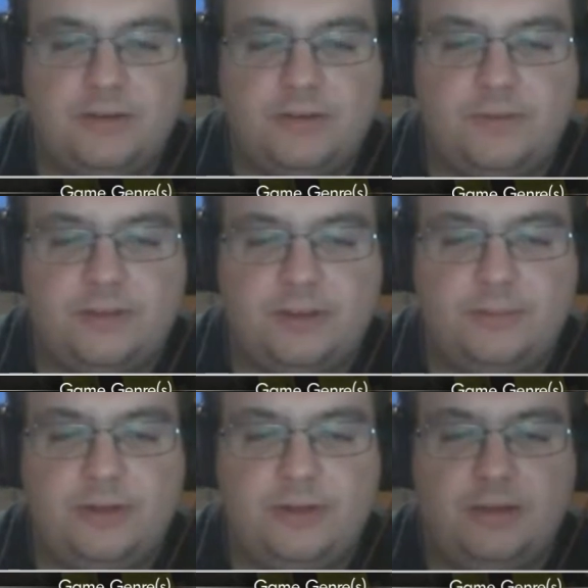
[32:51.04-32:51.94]
Because of
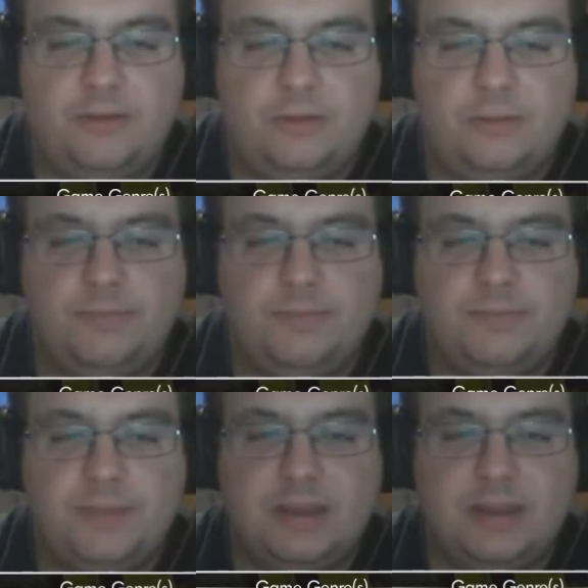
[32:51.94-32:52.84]
skips you can do.
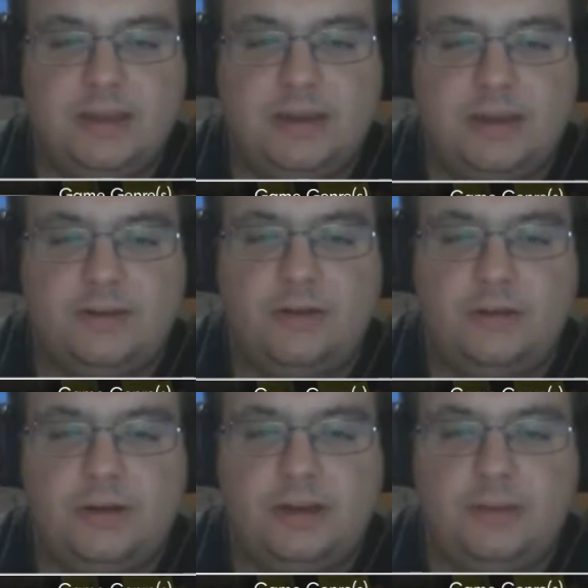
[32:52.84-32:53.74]

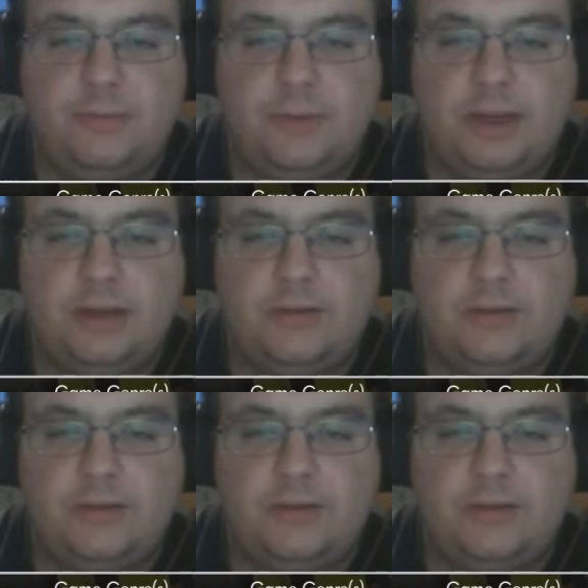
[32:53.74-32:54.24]
It's gonna look a little bit